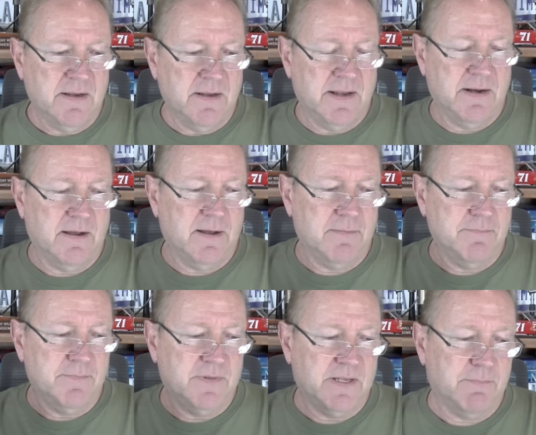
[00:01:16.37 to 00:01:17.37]
And
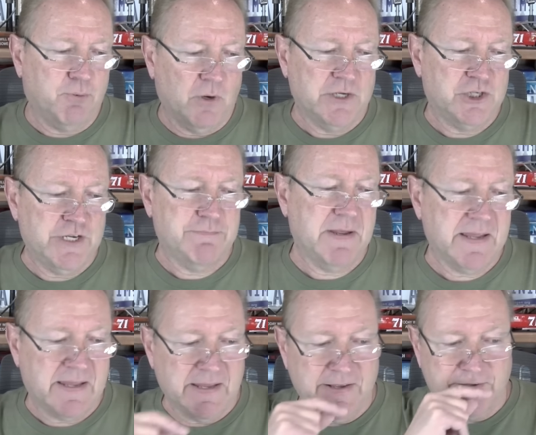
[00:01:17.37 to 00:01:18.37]
um, the point she's
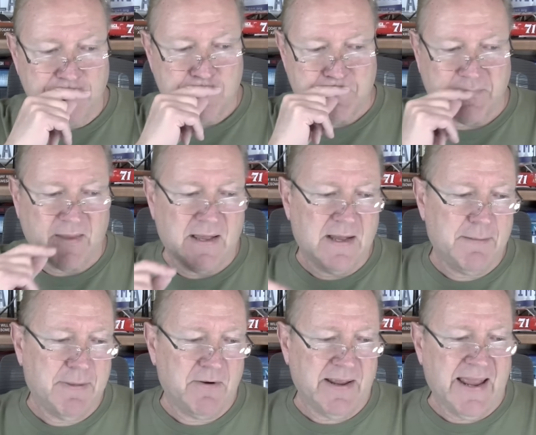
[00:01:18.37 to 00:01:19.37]
making is uh,
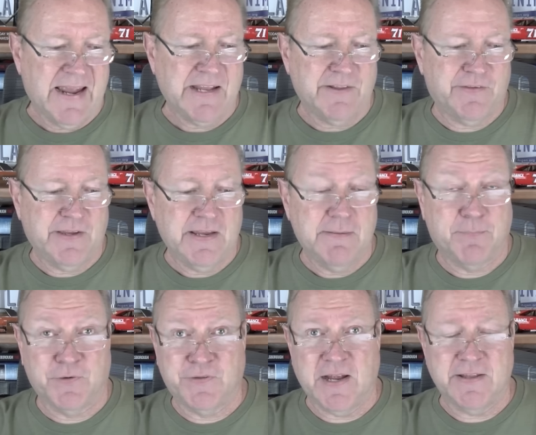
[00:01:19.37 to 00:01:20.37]
about
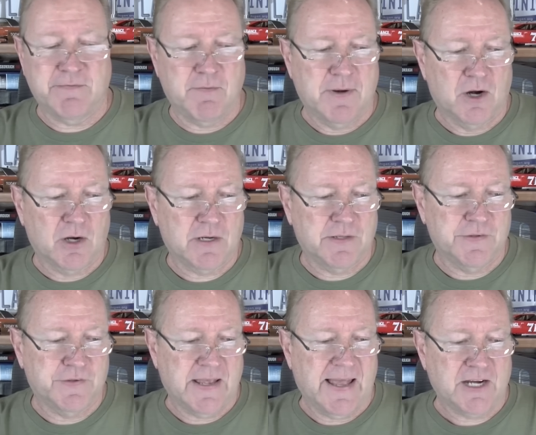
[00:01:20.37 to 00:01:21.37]
18% of
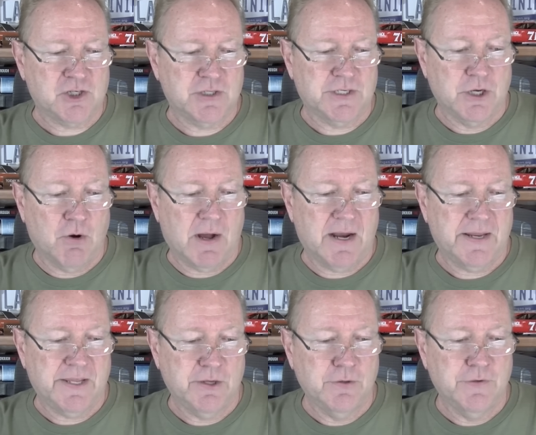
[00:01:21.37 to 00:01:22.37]
Americans actually know how to
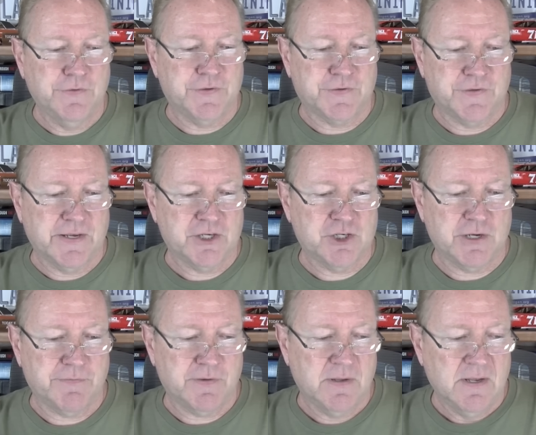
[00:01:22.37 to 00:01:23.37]
use a stick
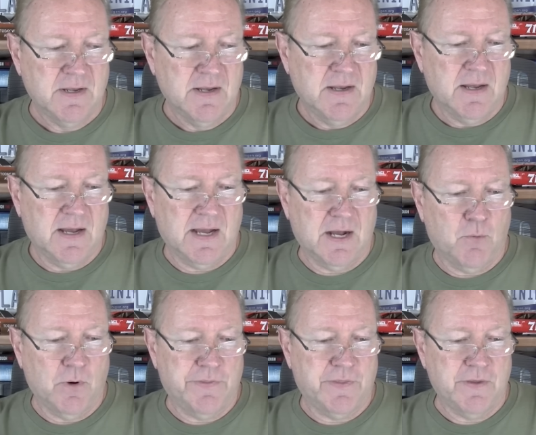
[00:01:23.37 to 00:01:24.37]
shift uh,
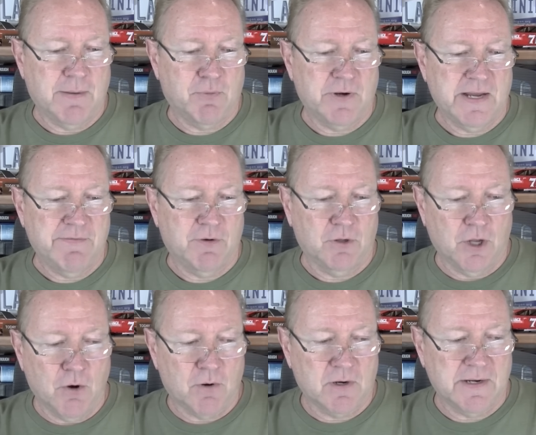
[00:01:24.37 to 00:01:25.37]
with the number even
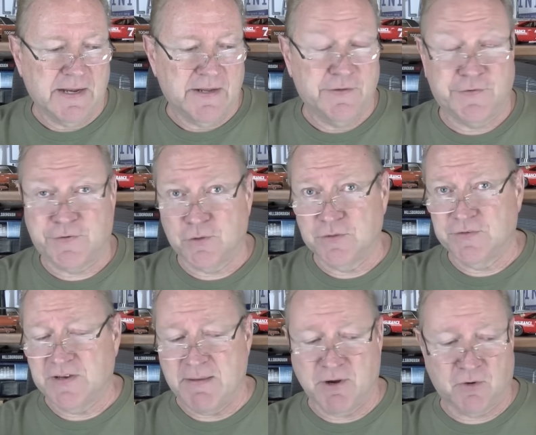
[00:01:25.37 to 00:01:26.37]
lower in
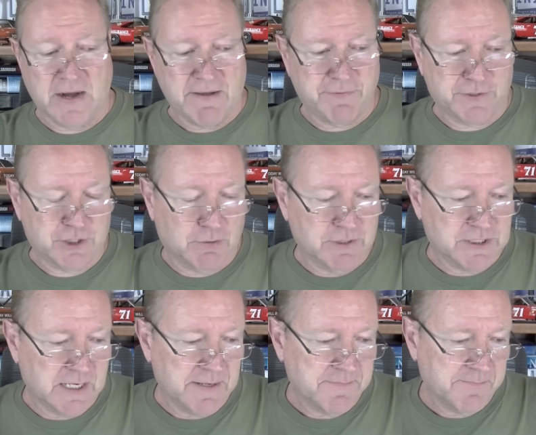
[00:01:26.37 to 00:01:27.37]
certain demographics, shall we
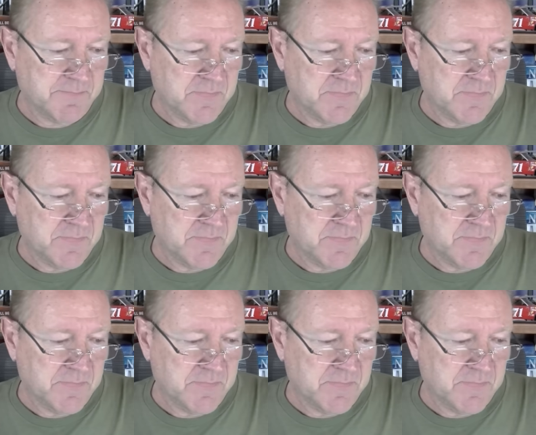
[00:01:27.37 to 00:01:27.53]
say.